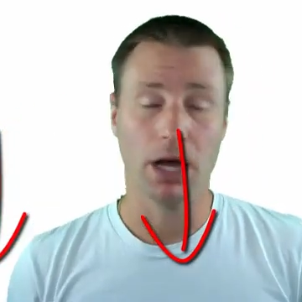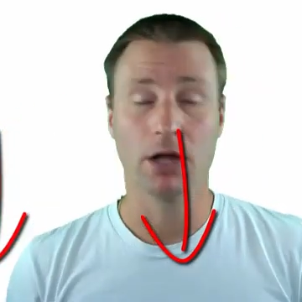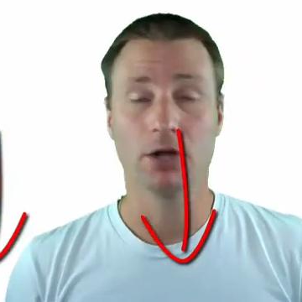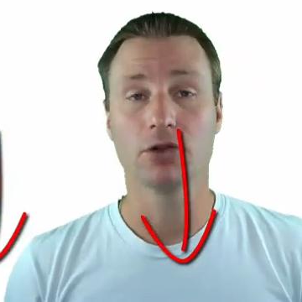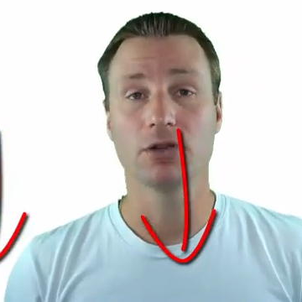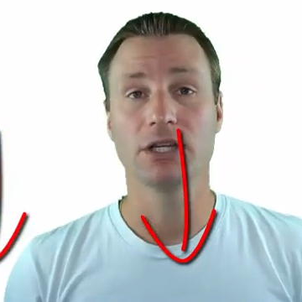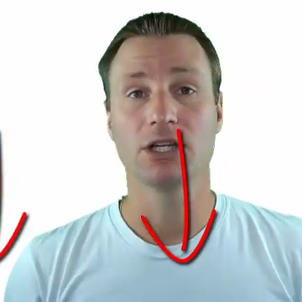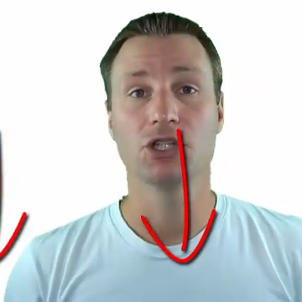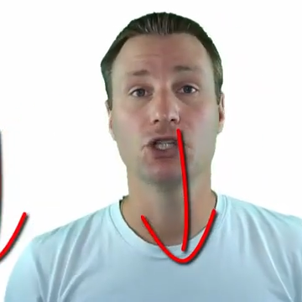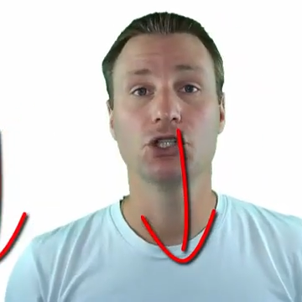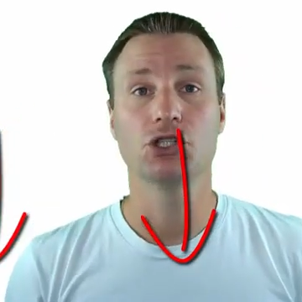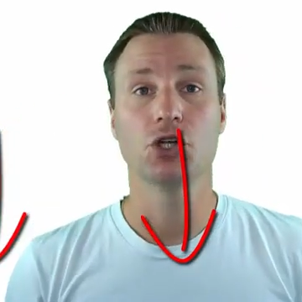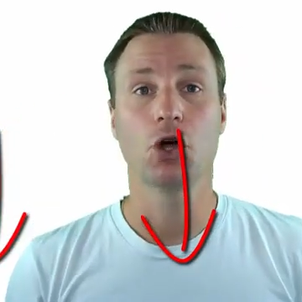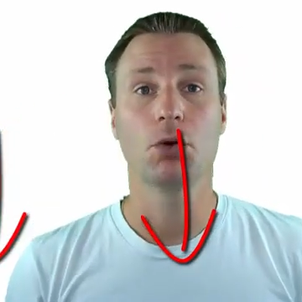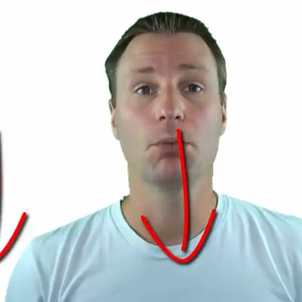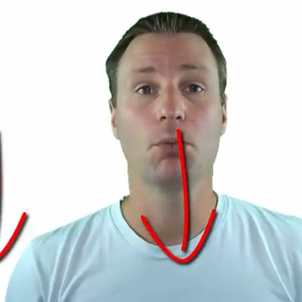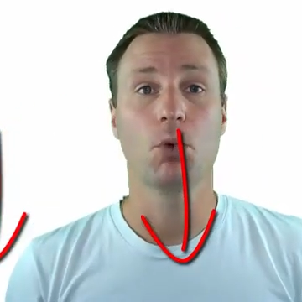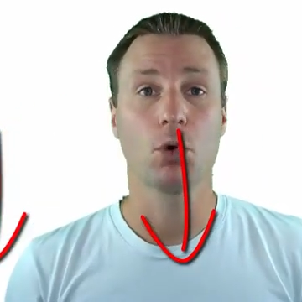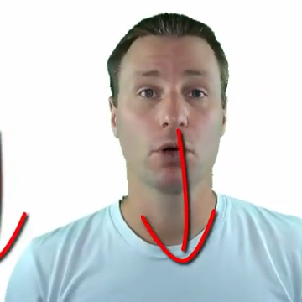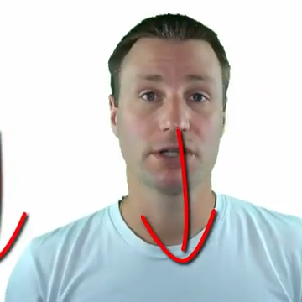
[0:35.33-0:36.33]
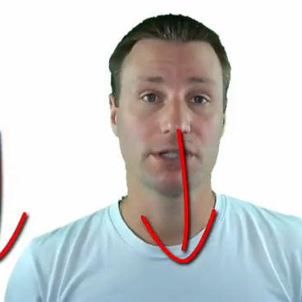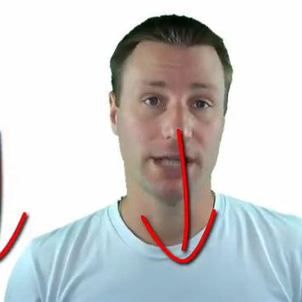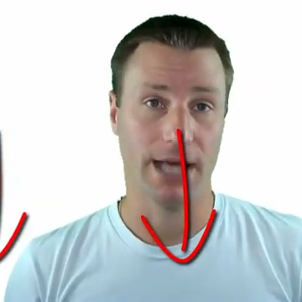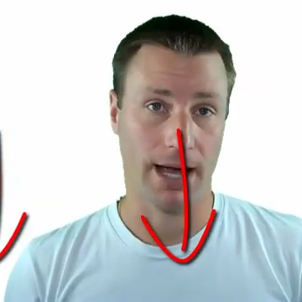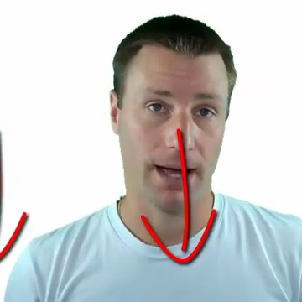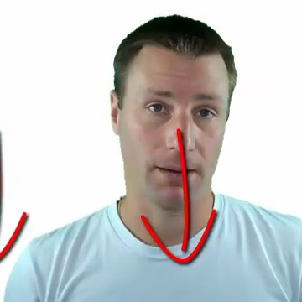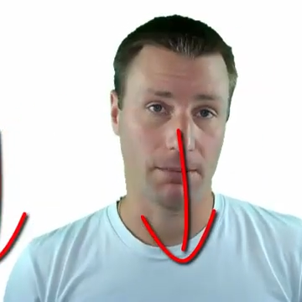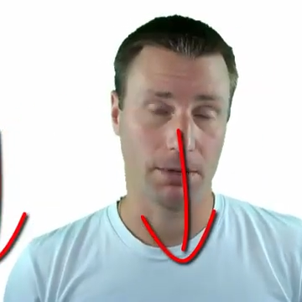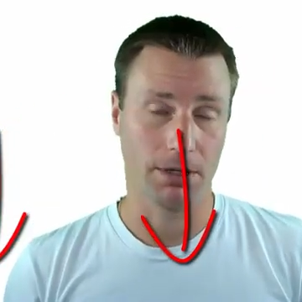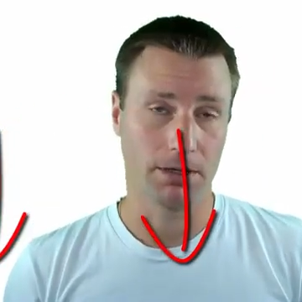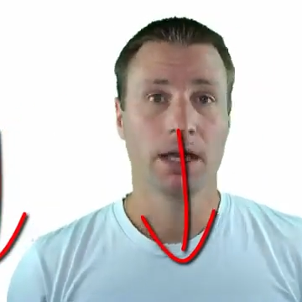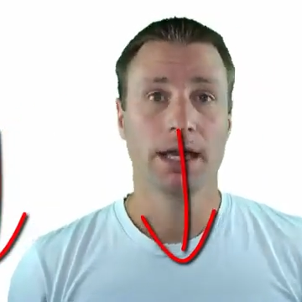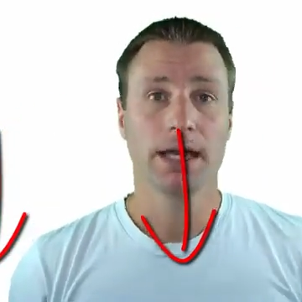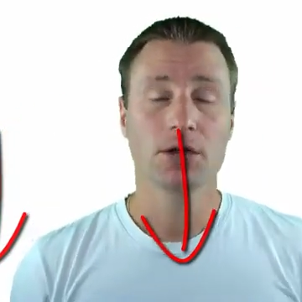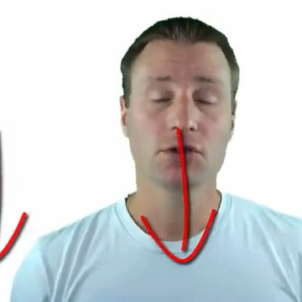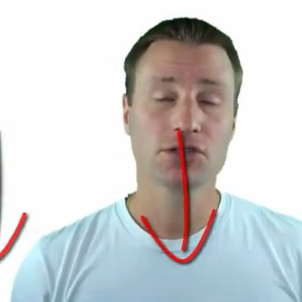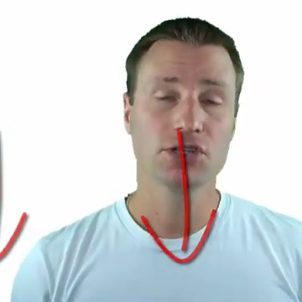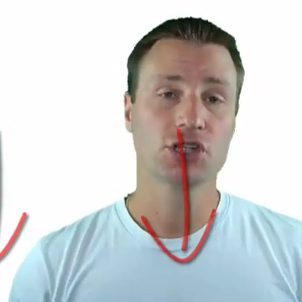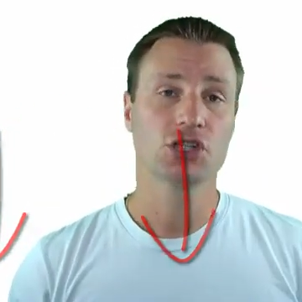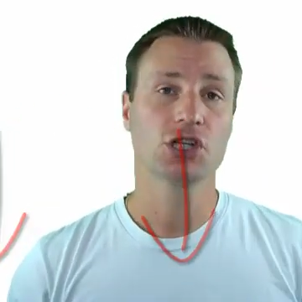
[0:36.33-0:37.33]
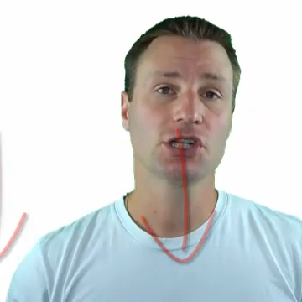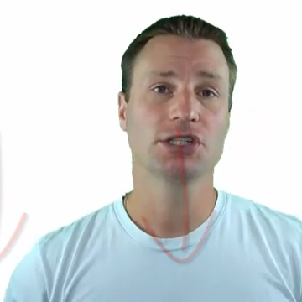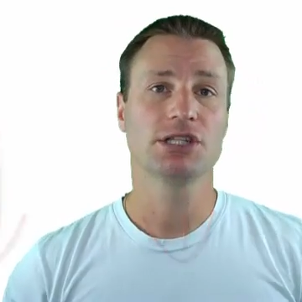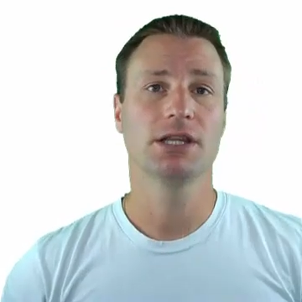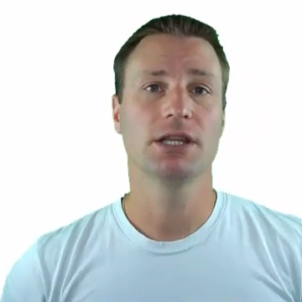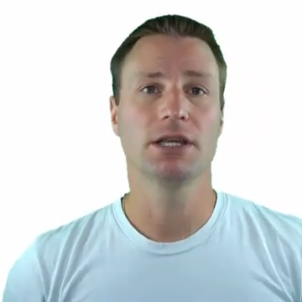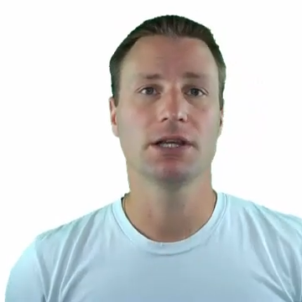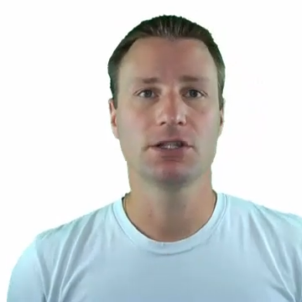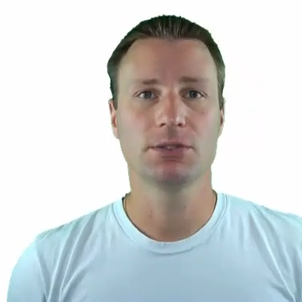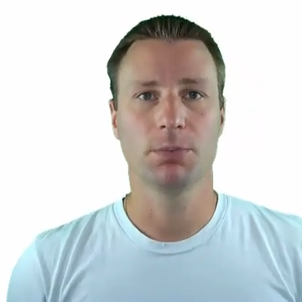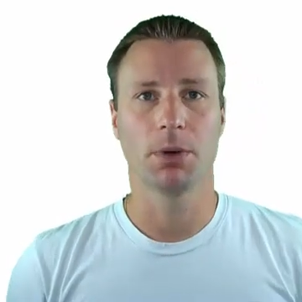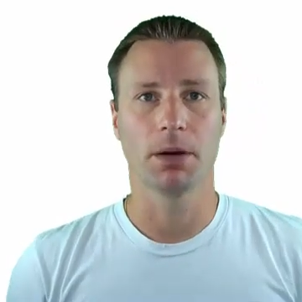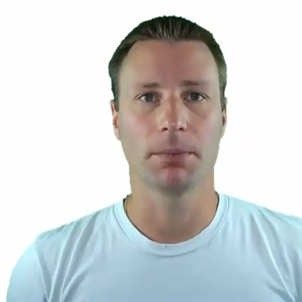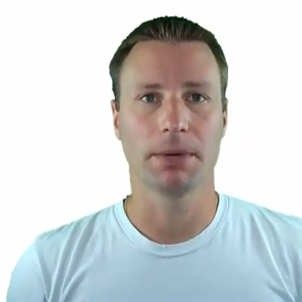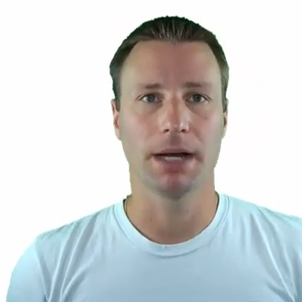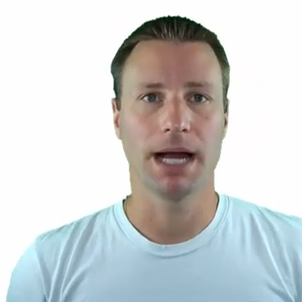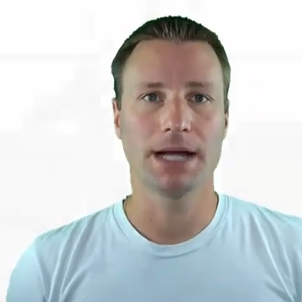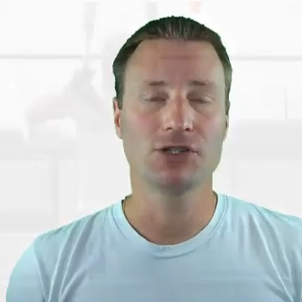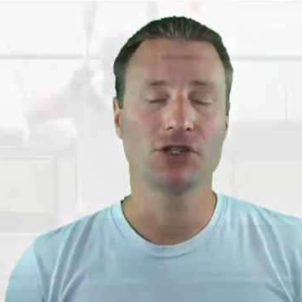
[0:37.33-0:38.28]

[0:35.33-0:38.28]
under the Show More tab. Here's the gist of the experiment.